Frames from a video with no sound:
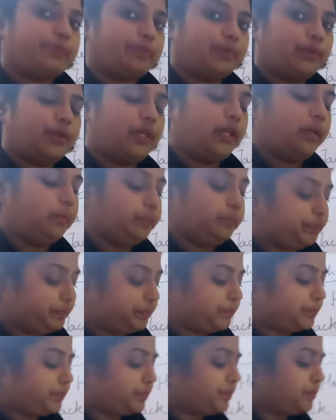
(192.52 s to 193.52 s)
Okay.
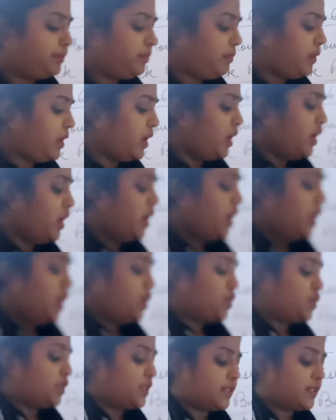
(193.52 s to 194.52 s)

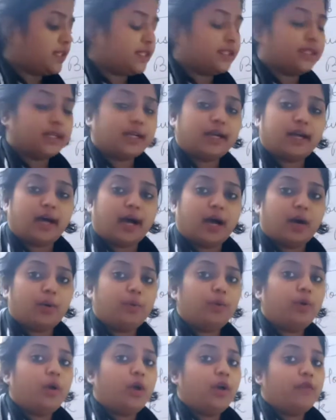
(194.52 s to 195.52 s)
So this is the
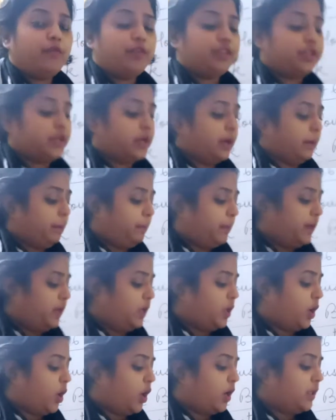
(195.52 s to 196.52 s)
cow with
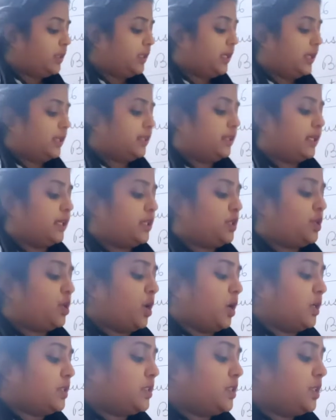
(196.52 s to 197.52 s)
crumpled horn that
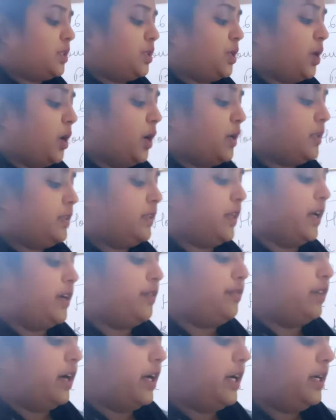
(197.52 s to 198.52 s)
tossed the dog,
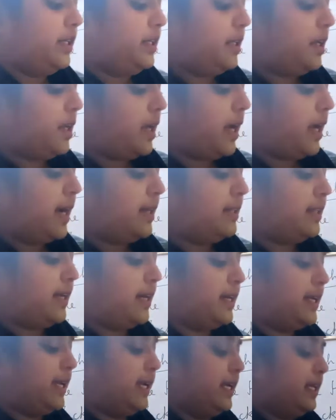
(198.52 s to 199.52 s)
that worried the cat,
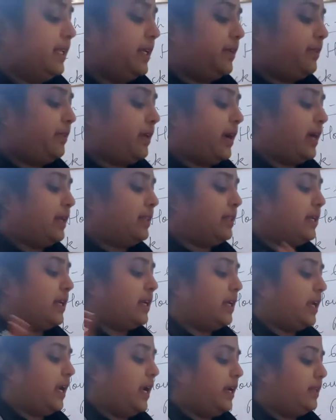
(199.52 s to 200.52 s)
that killed the rat,
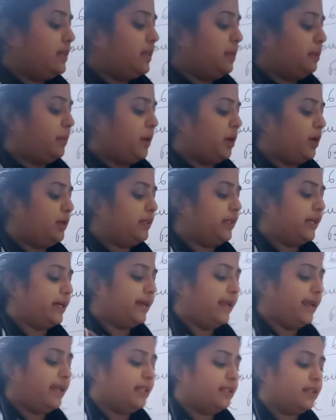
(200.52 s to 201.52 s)
that ate the malt,
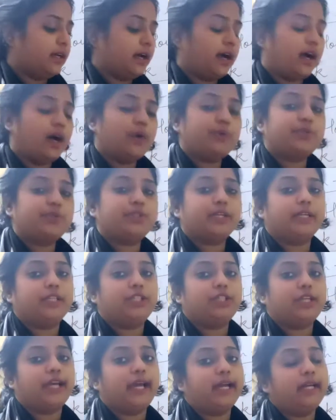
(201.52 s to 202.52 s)
that lay in the house that
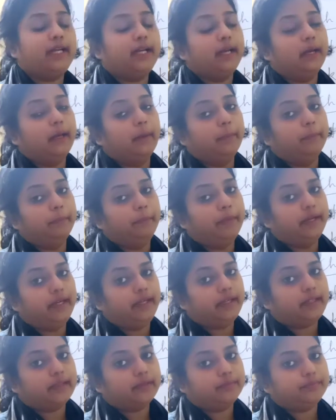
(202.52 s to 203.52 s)
Jack
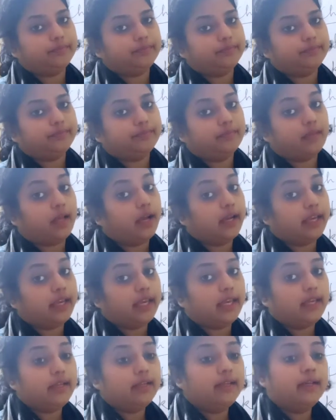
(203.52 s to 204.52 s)
built.
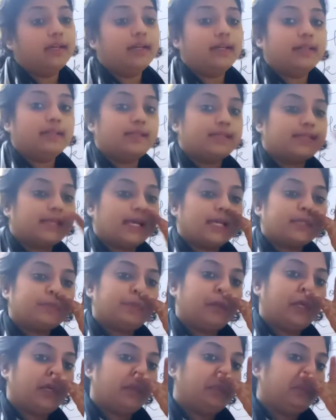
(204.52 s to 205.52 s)
Again, this has
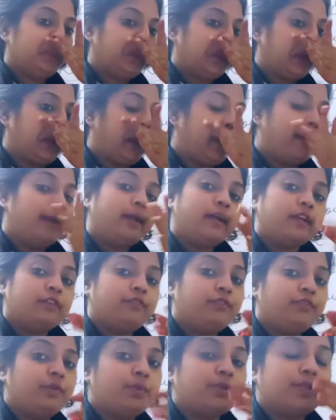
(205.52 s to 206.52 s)
become
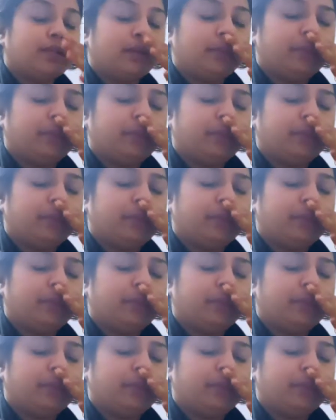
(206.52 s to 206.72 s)
confusing